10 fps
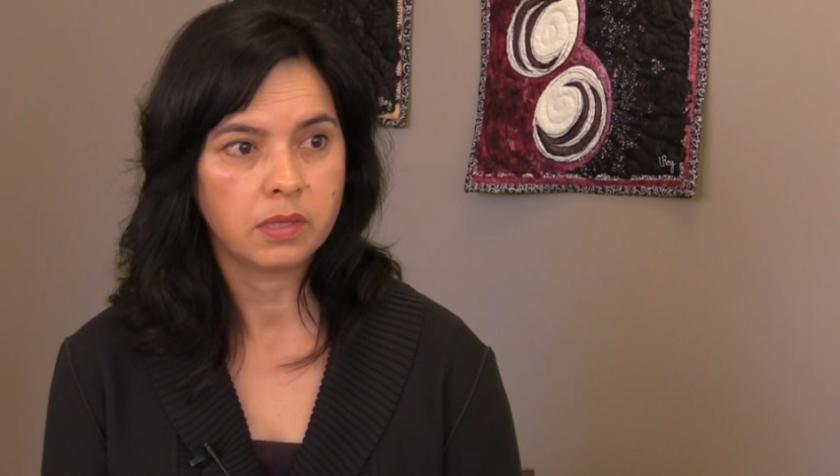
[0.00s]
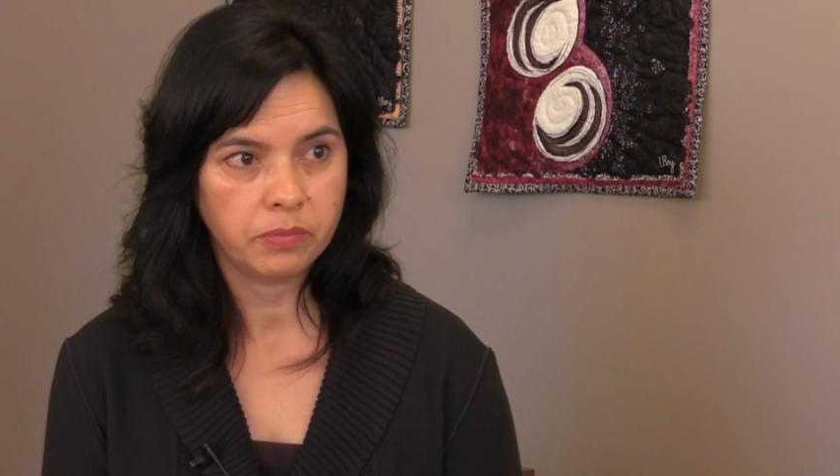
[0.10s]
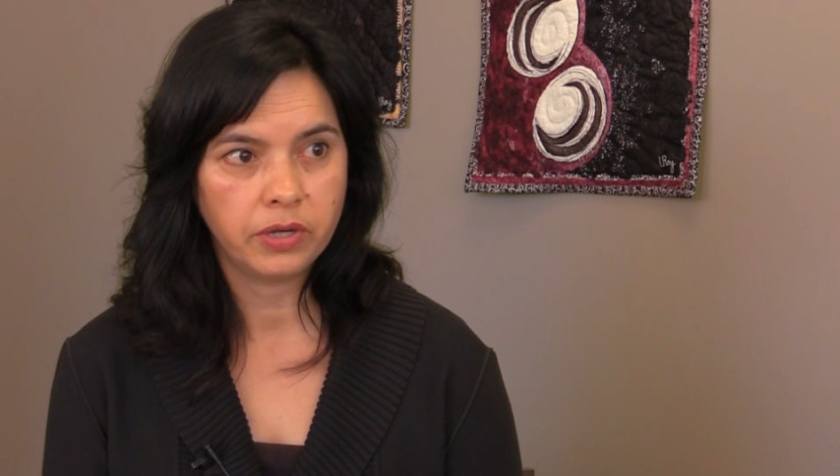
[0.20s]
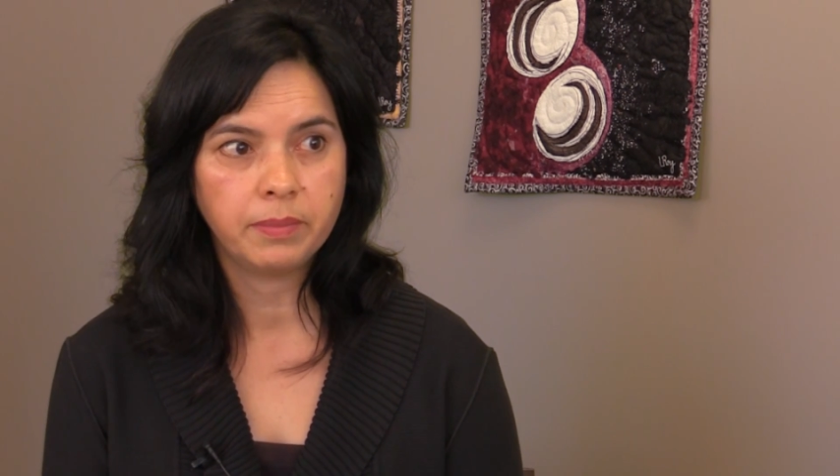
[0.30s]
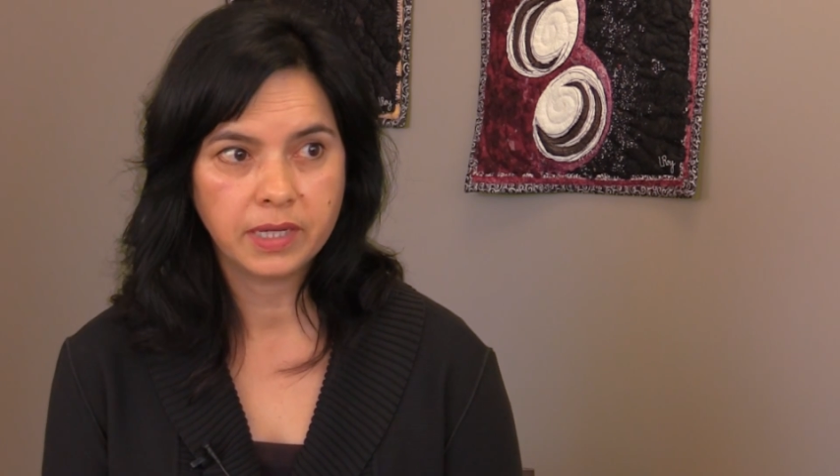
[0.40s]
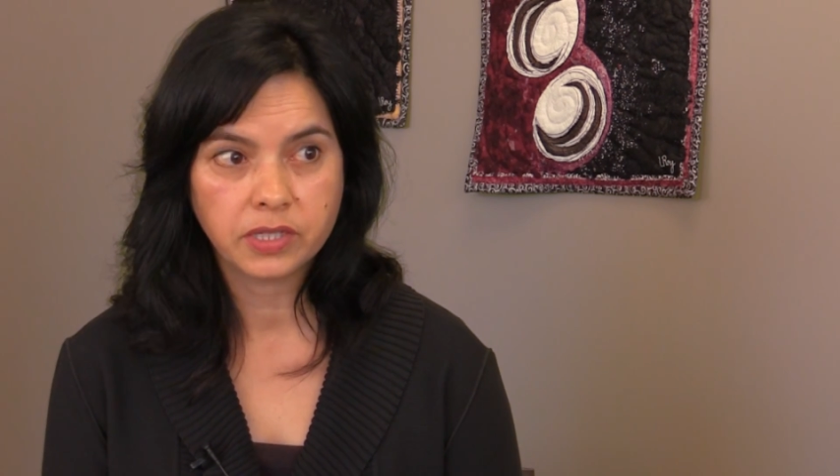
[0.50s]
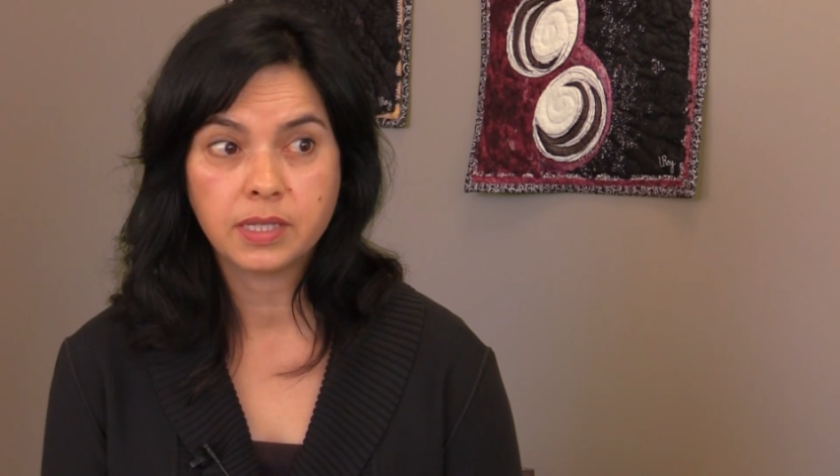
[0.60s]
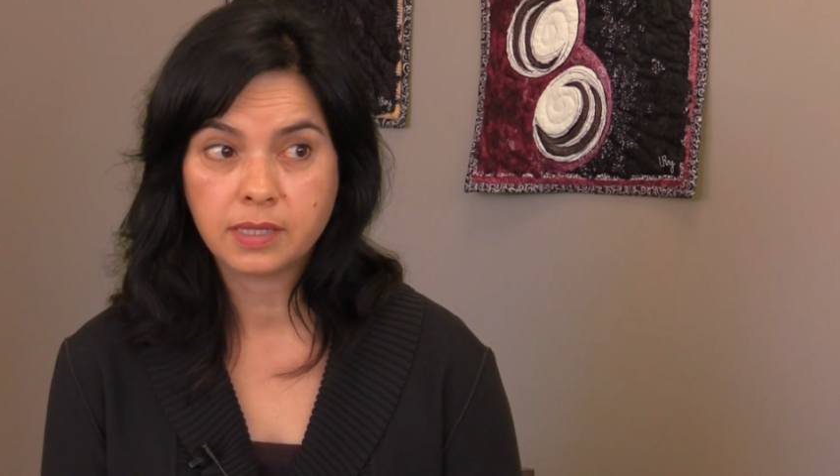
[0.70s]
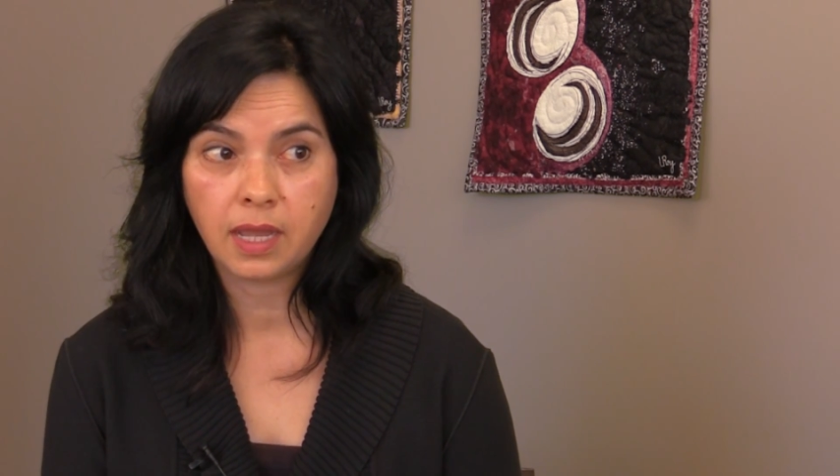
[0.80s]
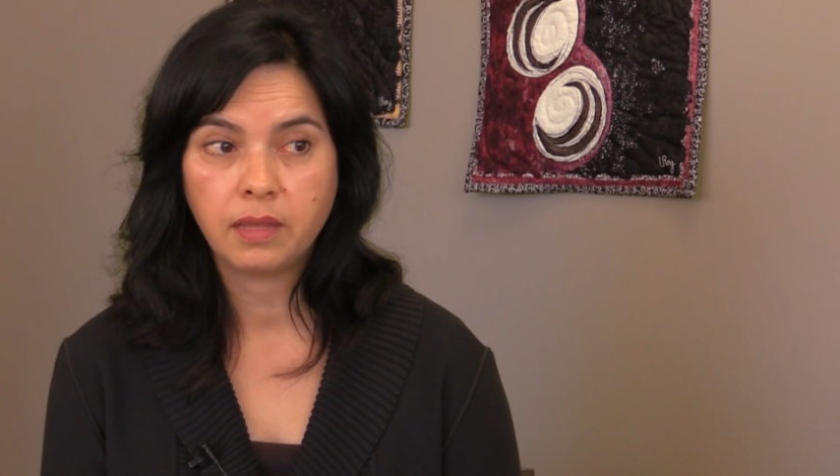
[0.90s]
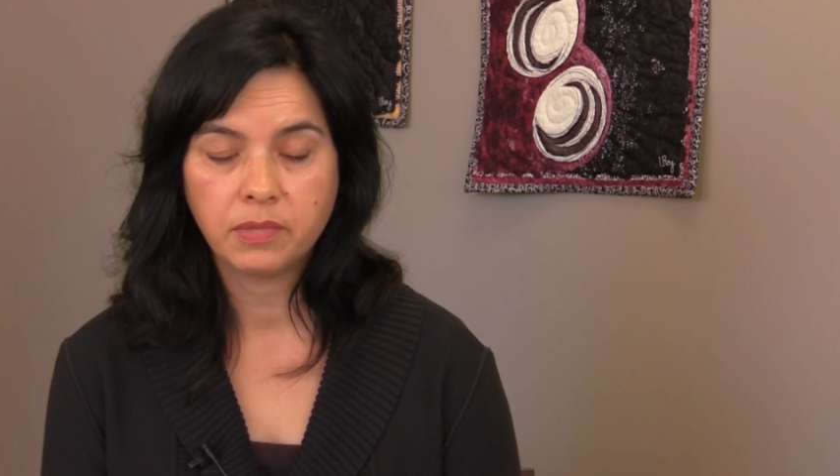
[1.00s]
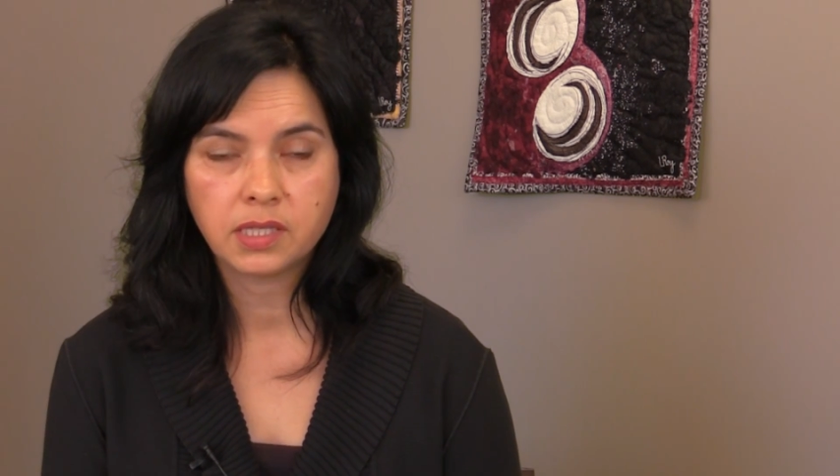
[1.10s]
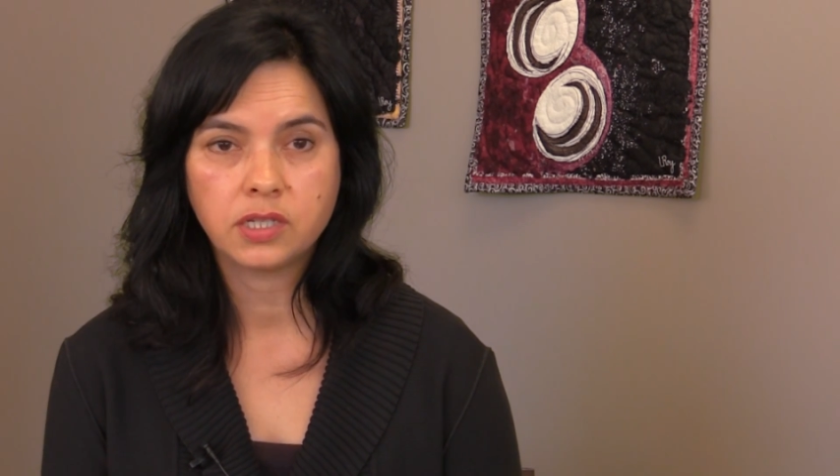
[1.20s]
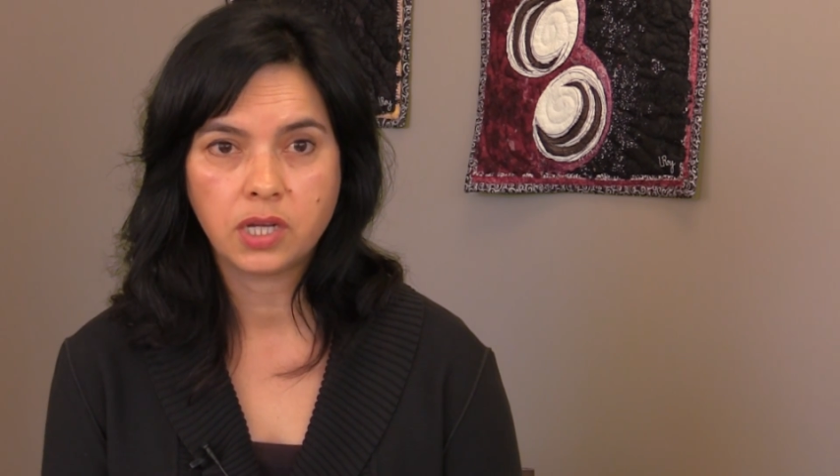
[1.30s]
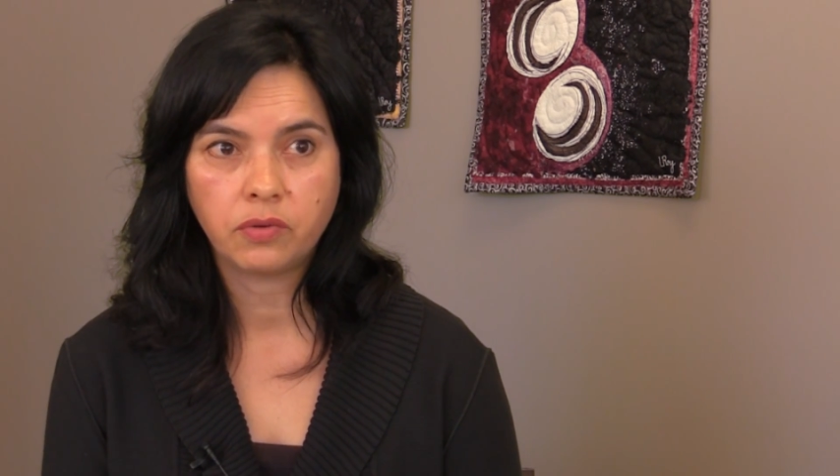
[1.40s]
are pretty much the same
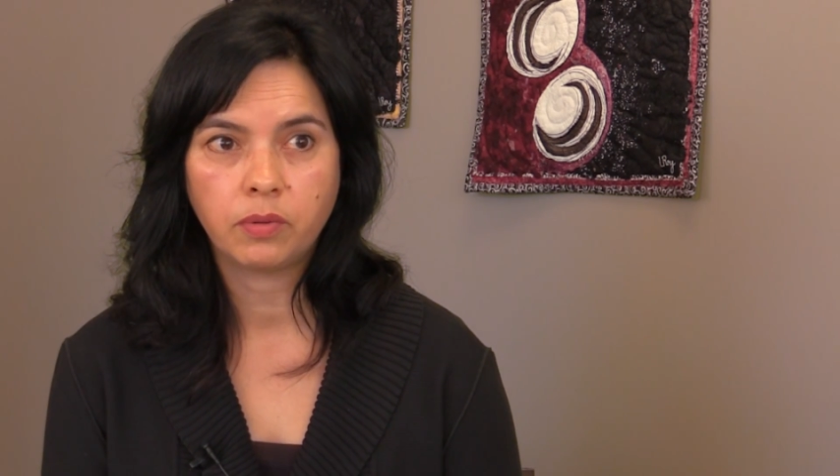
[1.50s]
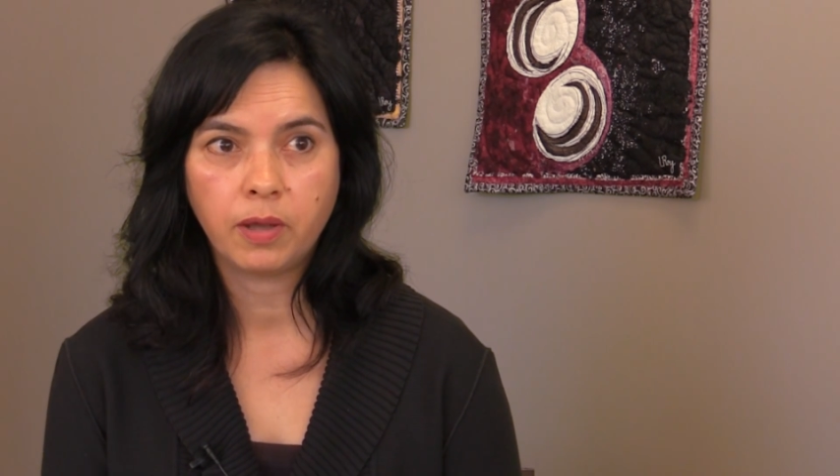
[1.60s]
as the general